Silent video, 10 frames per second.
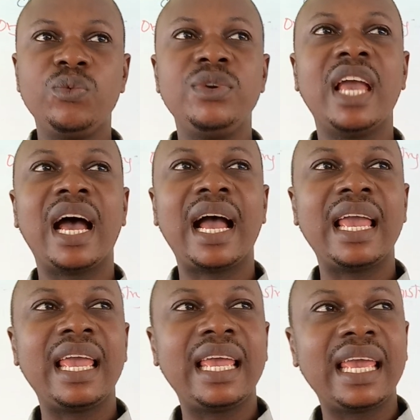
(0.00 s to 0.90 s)
we are
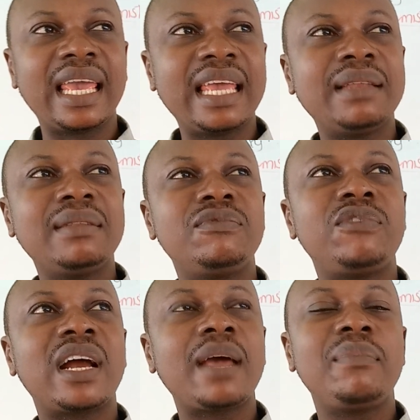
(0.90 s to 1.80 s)

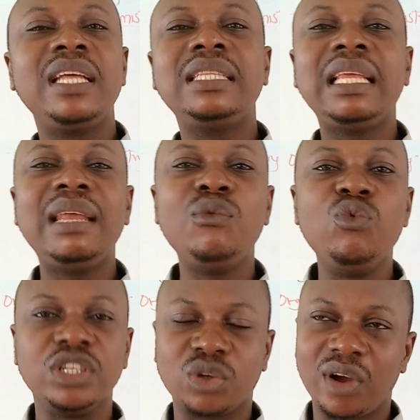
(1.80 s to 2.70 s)
invariably
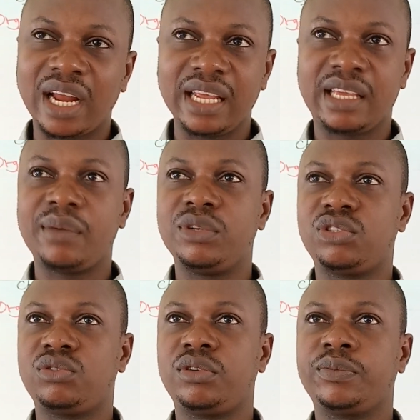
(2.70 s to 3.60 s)
dealing with organic
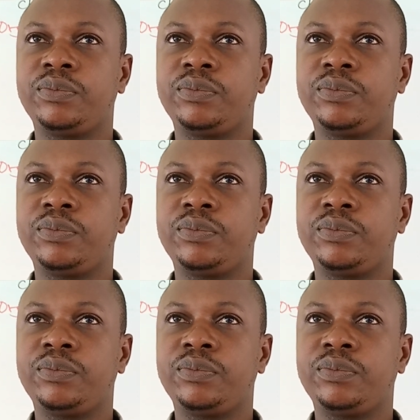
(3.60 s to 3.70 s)
chemistry.